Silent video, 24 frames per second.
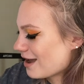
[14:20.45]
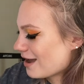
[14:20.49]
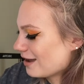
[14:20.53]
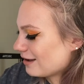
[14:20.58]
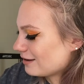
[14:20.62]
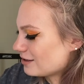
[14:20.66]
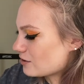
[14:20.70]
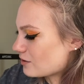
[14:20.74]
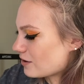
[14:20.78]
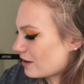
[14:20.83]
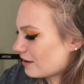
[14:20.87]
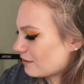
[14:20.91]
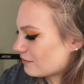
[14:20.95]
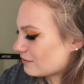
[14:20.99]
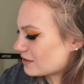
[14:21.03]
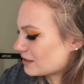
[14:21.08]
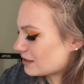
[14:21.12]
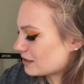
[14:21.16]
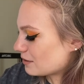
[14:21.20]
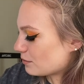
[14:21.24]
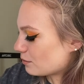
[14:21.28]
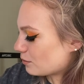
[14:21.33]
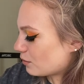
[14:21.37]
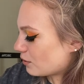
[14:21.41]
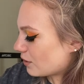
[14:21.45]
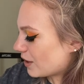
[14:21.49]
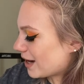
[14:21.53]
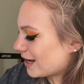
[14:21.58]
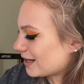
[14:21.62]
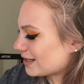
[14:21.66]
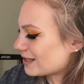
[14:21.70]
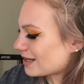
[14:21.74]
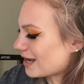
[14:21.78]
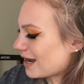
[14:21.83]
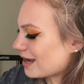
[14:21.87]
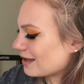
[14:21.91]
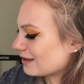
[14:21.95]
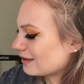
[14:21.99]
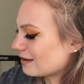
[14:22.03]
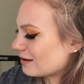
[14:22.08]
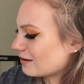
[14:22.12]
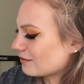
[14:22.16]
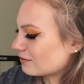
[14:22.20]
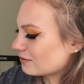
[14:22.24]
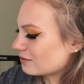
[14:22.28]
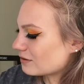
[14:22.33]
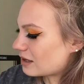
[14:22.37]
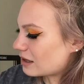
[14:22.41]
You have some brights. I
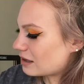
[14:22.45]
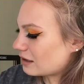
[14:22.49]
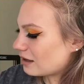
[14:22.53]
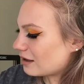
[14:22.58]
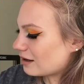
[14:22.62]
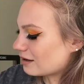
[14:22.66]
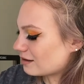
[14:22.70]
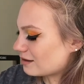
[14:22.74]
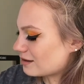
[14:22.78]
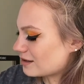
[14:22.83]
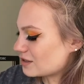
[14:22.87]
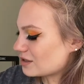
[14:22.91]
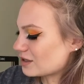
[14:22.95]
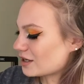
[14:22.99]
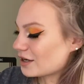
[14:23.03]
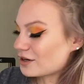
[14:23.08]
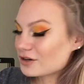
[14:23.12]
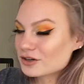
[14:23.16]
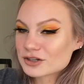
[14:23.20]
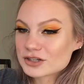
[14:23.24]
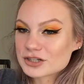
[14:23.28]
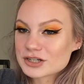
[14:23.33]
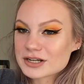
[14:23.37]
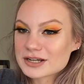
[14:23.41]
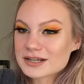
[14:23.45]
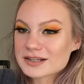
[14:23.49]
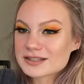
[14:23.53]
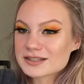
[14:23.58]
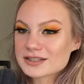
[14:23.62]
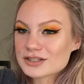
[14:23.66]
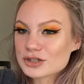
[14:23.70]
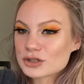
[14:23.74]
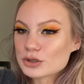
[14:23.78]
love a lot of these lighter shades